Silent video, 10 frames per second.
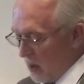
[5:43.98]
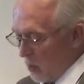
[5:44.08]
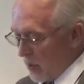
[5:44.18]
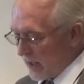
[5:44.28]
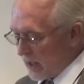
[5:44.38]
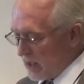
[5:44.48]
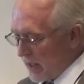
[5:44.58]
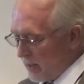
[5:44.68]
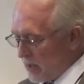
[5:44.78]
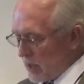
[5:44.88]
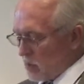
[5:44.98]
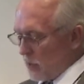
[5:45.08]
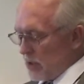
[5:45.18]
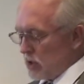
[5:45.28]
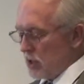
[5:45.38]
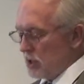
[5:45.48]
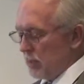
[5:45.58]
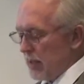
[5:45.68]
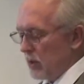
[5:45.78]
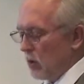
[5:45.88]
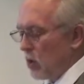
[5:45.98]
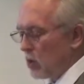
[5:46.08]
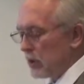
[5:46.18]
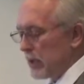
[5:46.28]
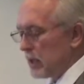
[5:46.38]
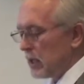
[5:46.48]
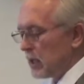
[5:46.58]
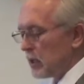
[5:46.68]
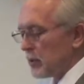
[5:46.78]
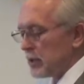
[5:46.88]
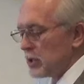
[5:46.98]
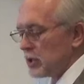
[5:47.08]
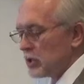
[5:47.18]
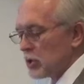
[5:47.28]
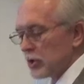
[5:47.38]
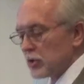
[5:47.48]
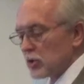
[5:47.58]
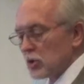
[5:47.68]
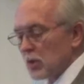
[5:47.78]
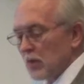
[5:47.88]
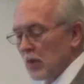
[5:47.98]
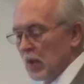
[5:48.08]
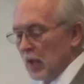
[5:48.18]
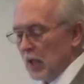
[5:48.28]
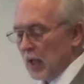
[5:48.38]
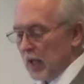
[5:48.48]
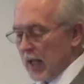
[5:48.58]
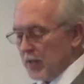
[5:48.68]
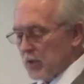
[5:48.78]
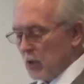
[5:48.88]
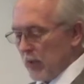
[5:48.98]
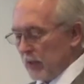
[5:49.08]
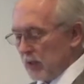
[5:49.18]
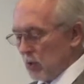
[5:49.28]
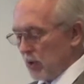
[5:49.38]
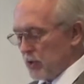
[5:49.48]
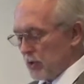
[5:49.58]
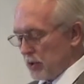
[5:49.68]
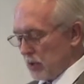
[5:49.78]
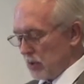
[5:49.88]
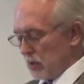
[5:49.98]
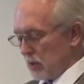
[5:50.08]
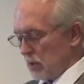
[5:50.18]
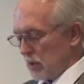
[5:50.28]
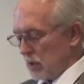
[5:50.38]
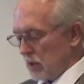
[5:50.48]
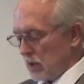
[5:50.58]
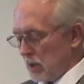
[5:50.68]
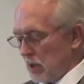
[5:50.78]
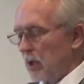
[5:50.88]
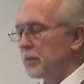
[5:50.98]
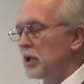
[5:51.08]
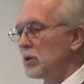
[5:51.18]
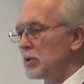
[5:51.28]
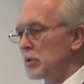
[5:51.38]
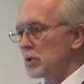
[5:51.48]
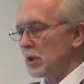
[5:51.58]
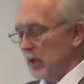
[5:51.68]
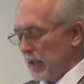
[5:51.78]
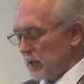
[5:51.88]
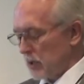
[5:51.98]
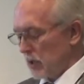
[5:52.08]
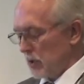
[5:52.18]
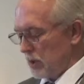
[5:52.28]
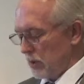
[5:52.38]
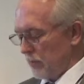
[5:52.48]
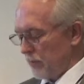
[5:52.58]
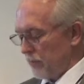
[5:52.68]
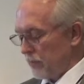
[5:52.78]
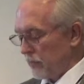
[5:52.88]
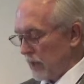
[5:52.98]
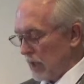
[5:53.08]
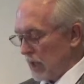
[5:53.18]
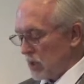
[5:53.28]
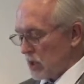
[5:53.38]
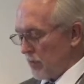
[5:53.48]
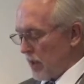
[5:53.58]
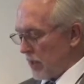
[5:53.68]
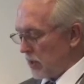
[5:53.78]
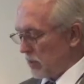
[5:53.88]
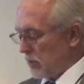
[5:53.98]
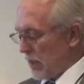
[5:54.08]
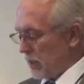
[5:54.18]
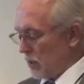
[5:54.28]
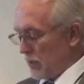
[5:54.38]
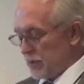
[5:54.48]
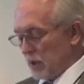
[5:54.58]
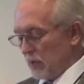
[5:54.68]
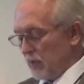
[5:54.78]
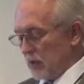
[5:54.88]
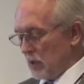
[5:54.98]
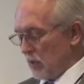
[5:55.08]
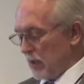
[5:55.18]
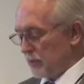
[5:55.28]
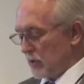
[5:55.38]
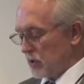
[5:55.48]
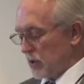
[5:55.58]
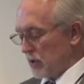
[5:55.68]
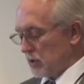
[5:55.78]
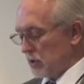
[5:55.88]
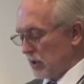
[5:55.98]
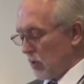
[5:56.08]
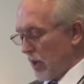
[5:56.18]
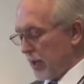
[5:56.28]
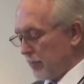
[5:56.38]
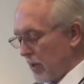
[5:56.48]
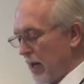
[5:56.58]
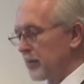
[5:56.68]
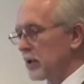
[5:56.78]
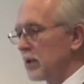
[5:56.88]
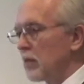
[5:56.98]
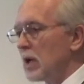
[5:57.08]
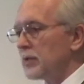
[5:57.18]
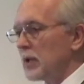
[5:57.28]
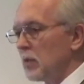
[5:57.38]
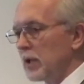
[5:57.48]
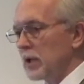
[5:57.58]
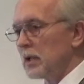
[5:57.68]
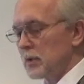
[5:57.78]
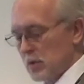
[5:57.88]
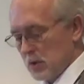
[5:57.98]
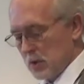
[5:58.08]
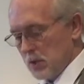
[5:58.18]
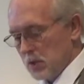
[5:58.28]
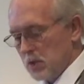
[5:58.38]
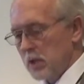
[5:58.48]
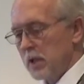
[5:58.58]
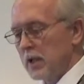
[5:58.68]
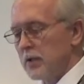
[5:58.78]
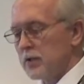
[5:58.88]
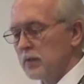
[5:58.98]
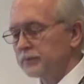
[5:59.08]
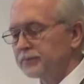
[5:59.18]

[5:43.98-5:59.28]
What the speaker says: were condemned as witches by the Holy Christian Church and consequently tortured, abused, and executed. Some argued that it was a convenient way for the church to acquire property of wealthy widows and others.